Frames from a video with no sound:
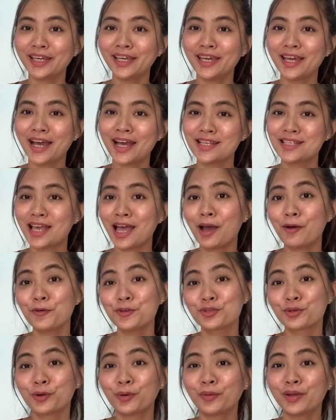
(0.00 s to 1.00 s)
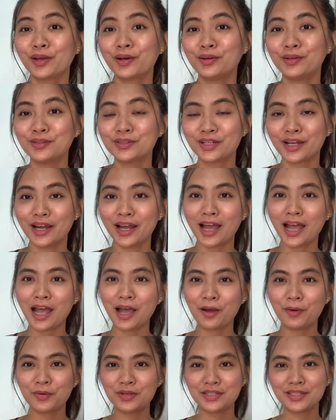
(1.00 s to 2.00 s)
as I was growing older,
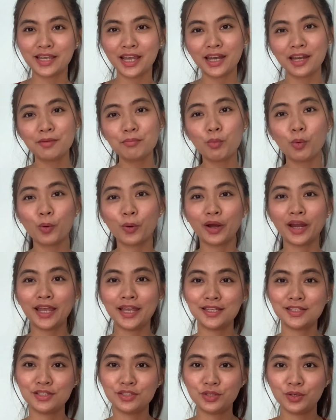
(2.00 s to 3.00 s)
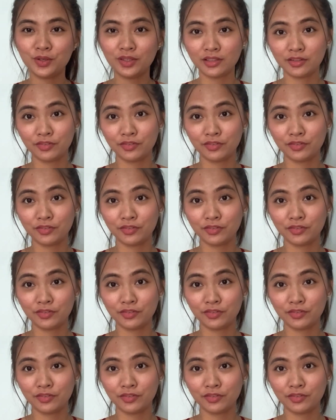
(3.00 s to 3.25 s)
I was getting more into the